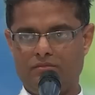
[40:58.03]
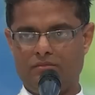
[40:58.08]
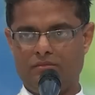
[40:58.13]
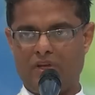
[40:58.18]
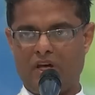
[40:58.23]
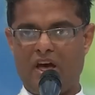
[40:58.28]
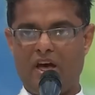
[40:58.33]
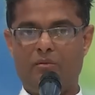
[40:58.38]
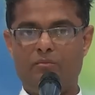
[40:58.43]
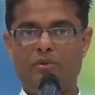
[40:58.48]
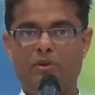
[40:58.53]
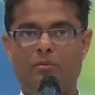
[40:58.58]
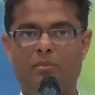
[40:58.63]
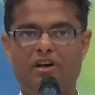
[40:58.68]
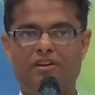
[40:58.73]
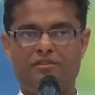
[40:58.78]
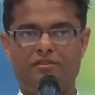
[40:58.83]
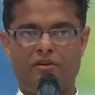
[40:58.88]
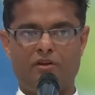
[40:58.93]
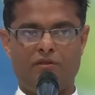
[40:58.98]
I am the
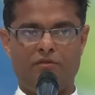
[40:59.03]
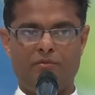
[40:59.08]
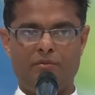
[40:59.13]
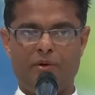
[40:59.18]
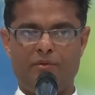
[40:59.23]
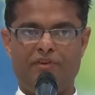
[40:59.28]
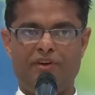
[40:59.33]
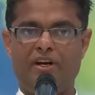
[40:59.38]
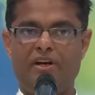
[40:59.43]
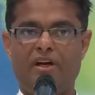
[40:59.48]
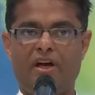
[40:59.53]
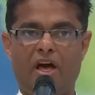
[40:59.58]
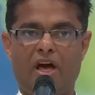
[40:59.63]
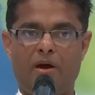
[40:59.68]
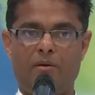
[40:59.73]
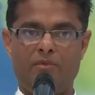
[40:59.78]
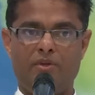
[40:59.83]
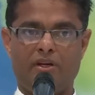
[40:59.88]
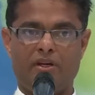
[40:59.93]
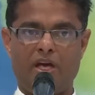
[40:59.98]
master of my fate. I
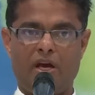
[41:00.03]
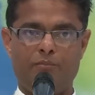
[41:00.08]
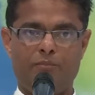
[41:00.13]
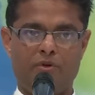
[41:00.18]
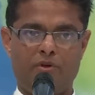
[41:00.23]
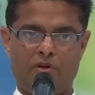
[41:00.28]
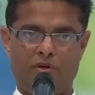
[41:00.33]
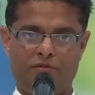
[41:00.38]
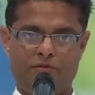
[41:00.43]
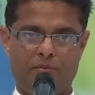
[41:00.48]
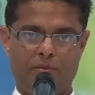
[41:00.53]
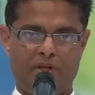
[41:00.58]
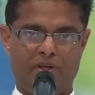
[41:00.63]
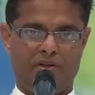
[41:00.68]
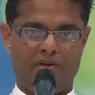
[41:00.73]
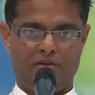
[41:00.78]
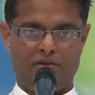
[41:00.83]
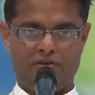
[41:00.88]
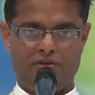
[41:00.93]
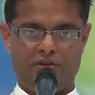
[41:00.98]
am the captain of
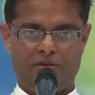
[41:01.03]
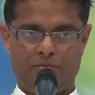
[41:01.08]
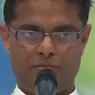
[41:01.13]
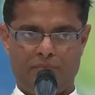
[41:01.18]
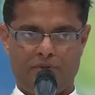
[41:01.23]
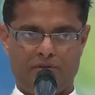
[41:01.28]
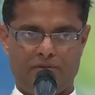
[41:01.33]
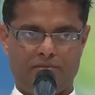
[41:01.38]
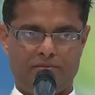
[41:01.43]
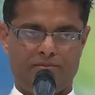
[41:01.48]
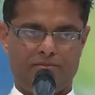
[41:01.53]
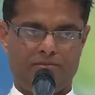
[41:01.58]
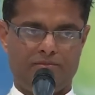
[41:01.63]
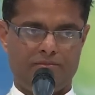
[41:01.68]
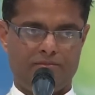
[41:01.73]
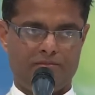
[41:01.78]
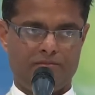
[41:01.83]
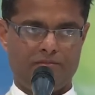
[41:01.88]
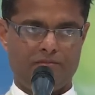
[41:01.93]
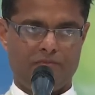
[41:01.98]
my ship.
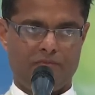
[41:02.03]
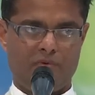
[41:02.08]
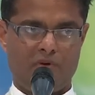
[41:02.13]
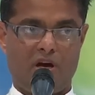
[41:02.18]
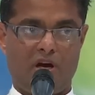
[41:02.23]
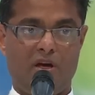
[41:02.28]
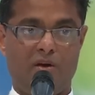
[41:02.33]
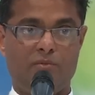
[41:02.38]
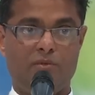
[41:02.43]
I am